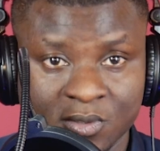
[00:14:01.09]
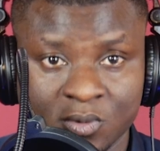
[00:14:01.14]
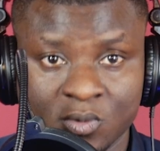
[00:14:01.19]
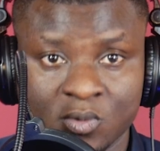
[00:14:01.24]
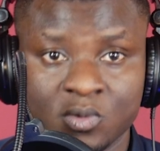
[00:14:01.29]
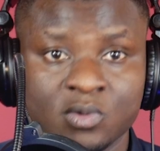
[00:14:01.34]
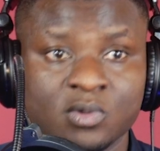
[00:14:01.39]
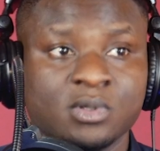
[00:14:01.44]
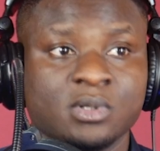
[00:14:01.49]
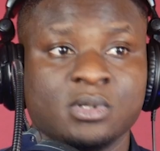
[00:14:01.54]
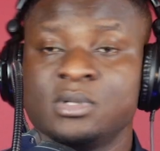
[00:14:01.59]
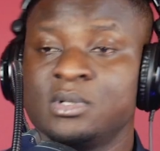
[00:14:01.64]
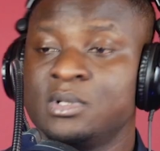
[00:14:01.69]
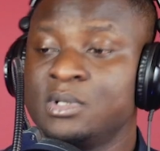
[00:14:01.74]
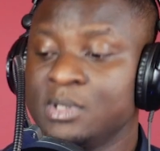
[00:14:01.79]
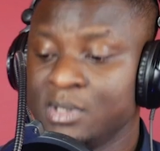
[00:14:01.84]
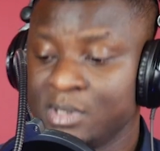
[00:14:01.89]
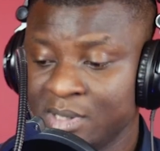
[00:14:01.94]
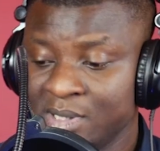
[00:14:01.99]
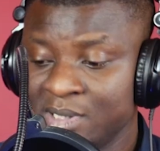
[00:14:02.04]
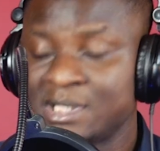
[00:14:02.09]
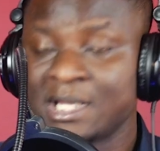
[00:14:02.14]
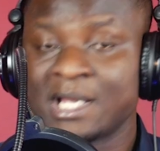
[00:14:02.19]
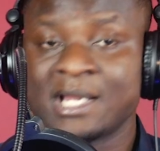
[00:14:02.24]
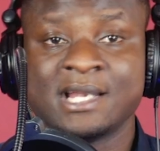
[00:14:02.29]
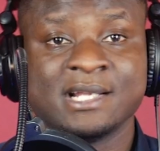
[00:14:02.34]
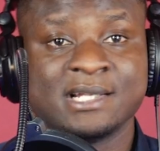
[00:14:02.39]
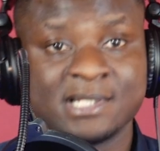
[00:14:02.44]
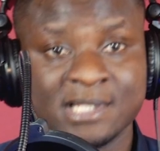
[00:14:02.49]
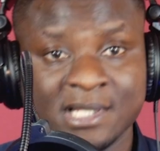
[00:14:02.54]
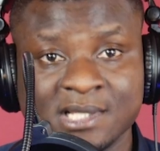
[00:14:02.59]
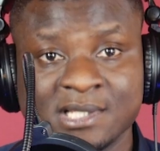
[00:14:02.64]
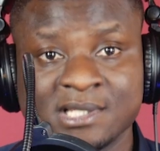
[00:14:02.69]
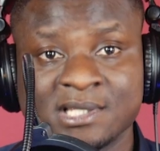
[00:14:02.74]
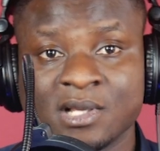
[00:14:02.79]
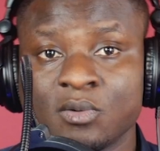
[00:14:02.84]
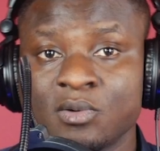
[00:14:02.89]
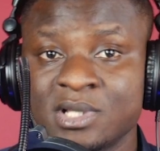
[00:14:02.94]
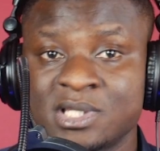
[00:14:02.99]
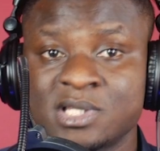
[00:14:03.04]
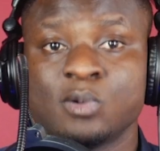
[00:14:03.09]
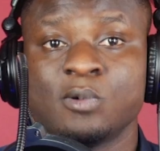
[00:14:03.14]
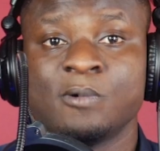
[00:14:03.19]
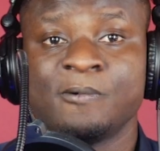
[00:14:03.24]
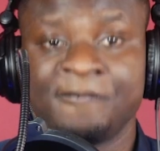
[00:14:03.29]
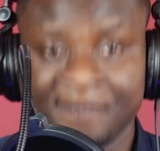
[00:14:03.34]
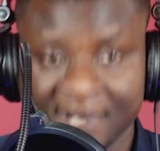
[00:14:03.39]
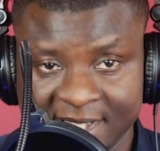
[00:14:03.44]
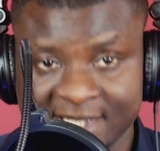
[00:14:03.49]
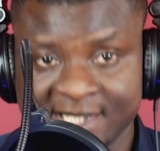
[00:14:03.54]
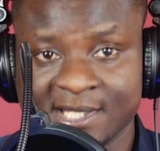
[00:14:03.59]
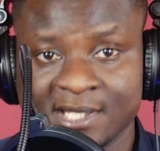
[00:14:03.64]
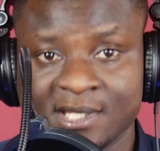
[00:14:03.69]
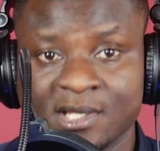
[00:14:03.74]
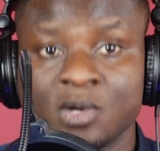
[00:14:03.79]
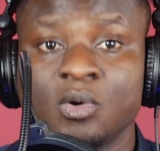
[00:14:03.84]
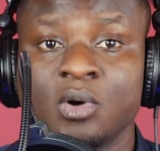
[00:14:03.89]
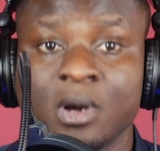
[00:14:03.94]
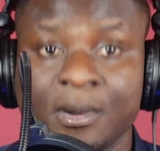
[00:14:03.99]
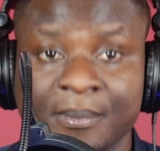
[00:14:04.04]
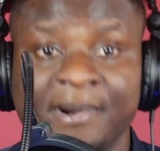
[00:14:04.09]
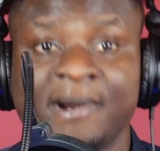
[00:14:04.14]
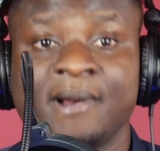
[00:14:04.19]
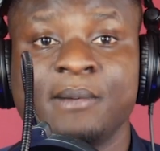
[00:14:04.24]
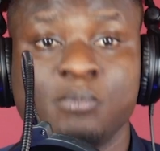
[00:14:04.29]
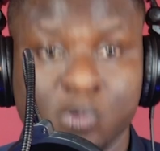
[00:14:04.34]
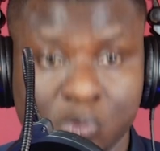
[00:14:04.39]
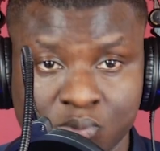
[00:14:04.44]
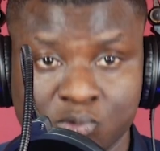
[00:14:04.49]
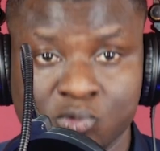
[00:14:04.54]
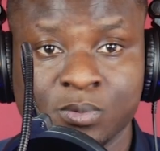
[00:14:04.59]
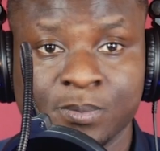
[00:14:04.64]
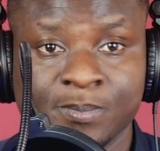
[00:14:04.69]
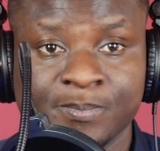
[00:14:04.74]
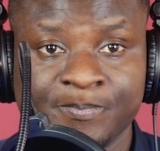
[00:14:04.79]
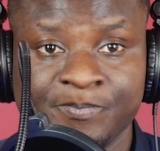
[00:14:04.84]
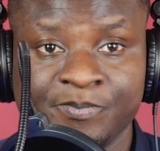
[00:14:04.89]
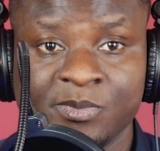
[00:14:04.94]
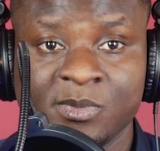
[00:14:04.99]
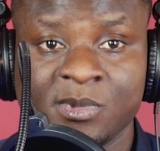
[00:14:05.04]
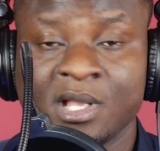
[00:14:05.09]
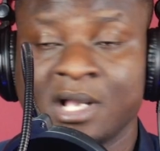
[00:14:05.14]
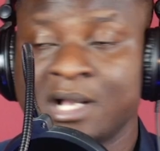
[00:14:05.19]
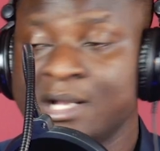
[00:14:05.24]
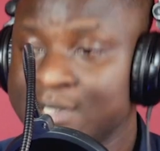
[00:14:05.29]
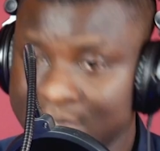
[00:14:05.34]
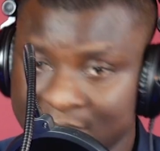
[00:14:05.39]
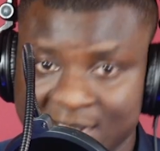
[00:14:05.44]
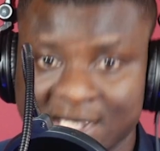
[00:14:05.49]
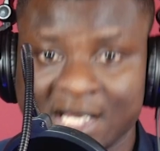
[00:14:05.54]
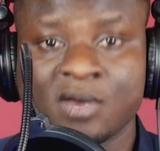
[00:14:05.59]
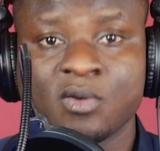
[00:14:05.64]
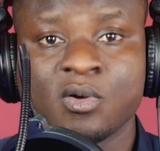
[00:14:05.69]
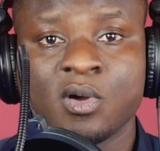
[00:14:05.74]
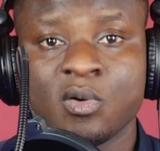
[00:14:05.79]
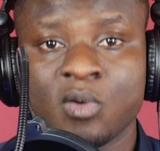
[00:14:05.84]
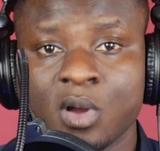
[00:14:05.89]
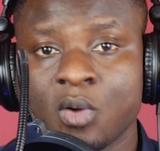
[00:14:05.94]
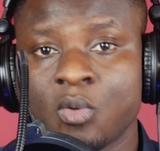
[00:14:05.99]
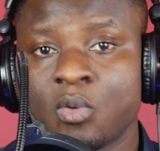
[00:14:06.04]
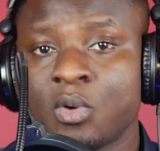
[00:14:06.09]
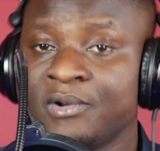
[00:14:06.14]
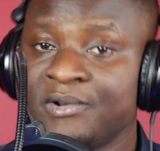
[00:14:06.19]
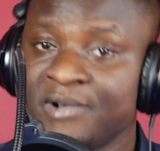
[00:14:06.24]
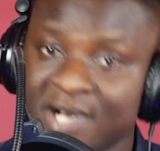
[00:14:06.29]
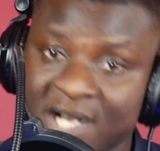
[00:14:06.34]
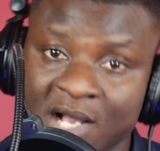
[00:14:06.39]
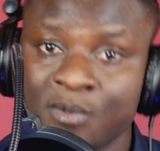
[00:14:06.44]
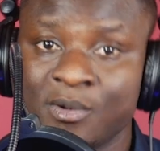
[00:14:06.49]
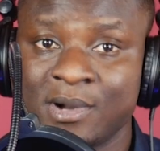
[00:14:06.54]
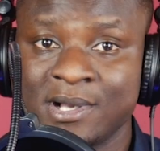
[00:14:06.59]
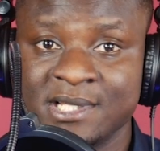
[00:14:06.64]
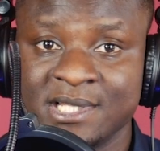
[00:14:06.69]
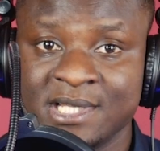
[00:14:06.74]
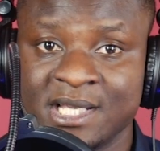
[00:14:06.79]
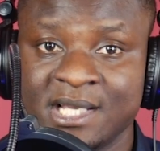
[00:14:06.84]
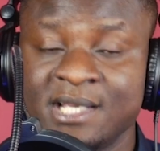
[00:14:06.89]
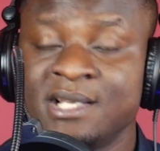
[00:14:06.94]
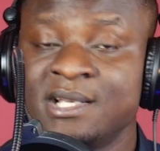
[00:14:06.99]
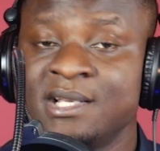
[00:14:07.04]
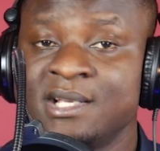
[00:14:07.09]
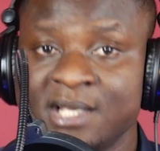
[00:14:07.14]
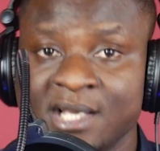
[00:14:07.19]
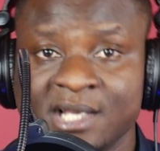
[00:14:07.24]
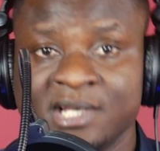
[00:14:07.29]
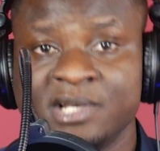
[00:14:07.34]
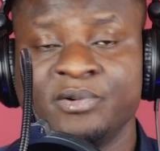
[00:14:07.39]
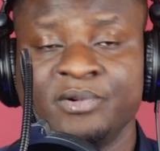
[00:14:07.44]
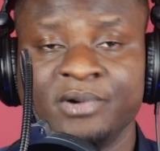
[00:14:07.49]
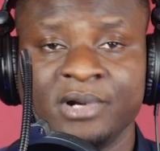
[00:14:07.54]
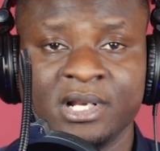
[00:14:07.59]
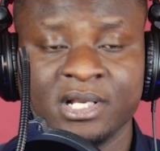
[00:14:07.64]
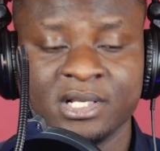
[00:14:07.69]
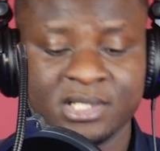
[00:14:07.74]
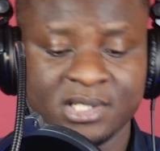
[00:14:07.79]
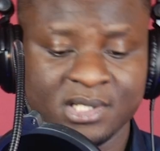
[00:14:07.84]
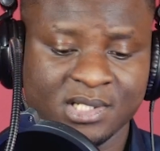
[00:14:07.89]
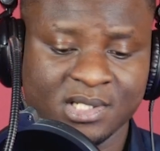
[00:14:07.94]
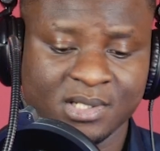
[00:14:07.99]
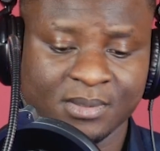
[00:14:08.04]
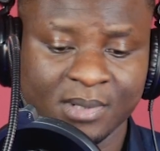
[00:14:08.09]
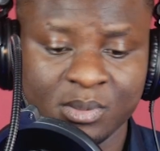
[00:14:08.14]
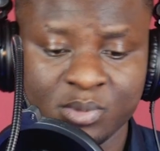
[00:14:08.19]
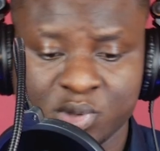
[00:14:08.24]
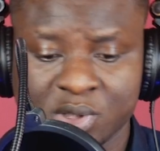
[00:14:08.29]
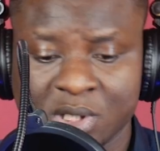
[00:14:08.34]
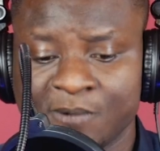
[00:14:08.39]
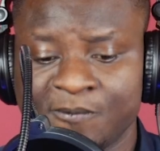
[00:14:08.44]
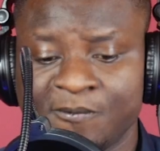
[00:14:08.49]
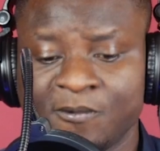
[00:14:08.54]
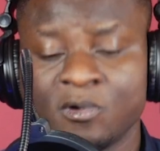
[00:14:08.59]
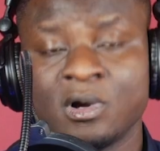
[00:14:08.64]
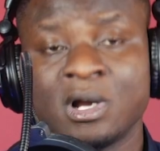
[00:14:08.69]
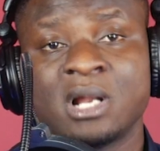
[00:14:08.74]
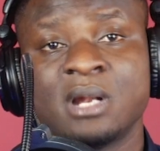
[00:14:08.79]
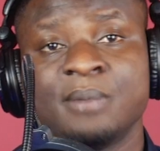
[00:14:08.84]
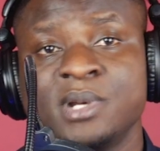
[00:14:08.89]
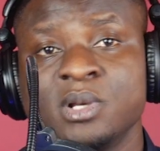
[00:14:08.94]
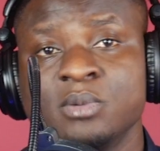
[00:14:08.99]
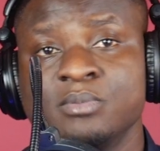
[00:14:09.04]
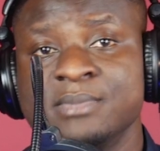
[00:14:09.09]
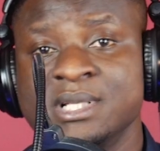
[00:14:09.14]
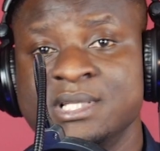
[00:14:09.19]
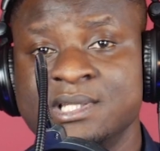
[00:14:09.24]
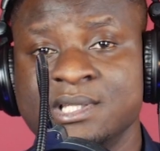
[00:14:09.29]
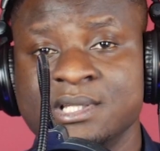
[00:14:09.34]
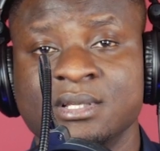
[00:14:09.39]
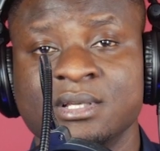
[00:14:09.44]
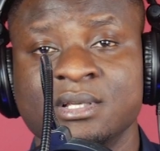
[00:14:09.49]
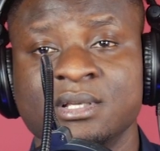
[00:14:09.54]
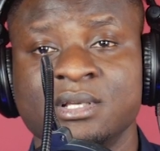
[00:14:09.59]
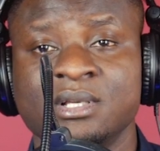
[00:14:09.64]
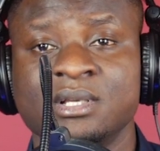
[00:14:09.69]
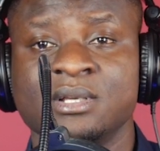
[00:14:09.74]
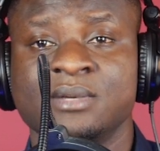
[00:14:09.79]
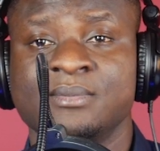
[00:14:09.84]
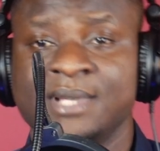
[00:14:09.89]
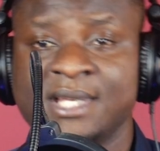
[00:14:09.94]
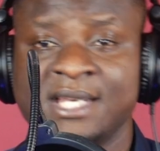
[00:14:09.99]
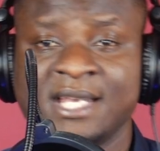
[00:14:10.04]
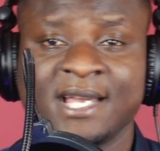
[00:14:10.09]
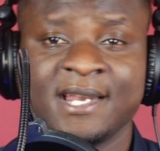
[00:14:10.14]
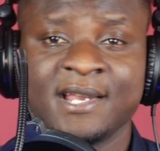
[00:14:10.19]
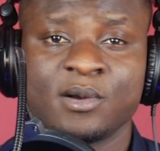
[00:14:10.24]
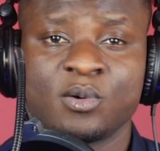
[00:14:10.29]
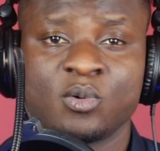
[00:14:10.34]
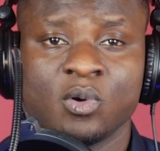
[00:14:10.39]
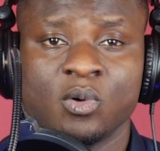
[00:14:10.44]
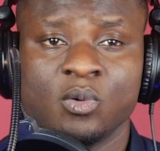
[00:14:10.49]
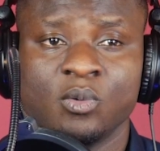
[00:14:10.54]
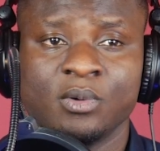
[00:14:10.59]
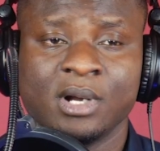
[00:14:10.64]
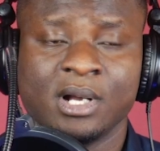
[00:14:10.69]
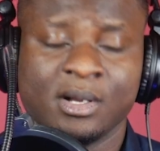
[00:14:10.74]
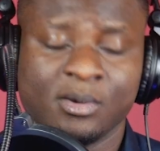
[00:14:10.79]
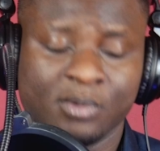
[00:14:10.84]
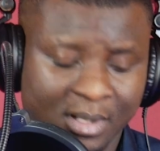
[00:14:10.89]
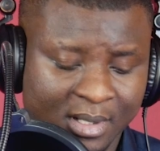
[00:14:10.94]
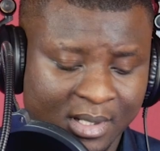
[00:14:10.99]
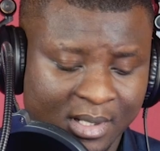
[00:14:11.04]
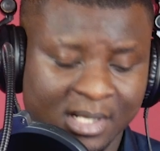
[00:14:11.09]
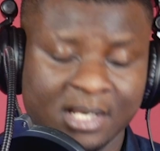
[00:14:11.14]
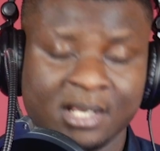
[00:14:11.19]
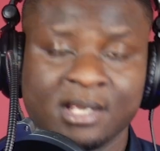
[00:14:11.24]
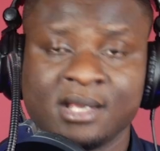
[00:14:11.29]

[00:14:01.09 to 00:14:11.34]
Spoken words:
you know. These are the things I was so fix it or a brabumu. And son of our dinner, our dear, any relationship. Abujafo, Halam Dumbesi, Mediana Ekow, and